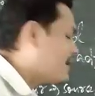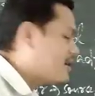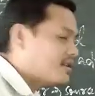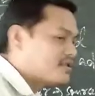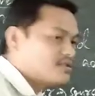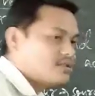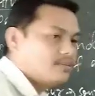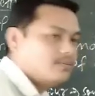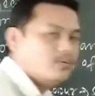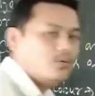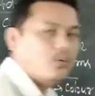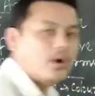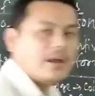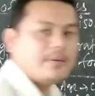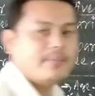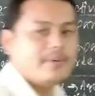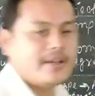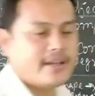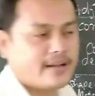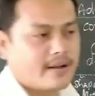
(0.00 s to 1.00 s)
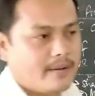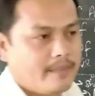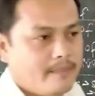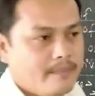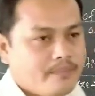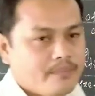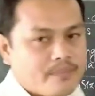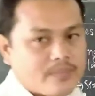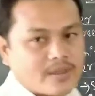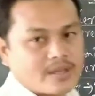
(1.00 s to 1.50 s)
Because of wiping.
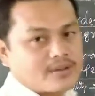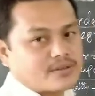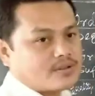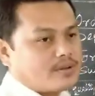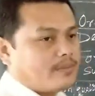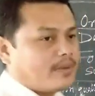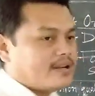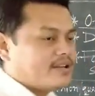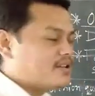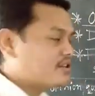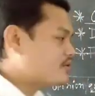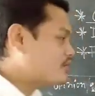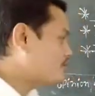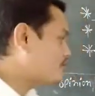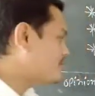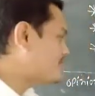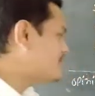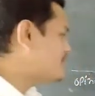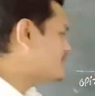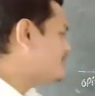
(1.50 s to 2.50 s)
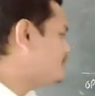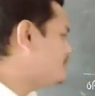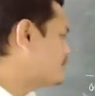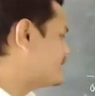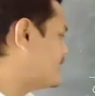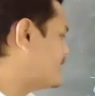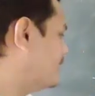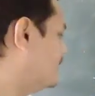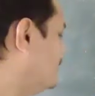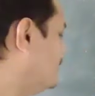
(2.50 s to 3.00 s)
So my dear students, you
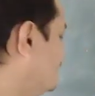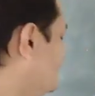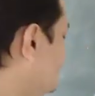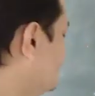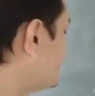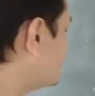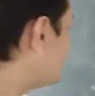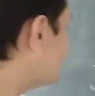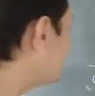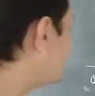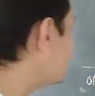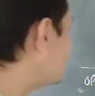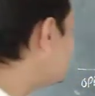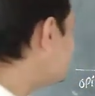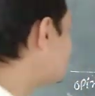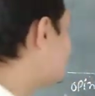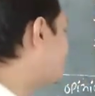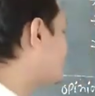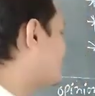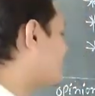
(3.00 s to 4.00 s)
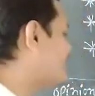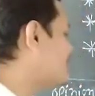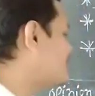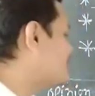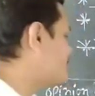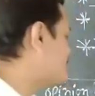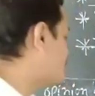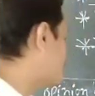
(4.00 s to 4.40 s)
see. So this is the correct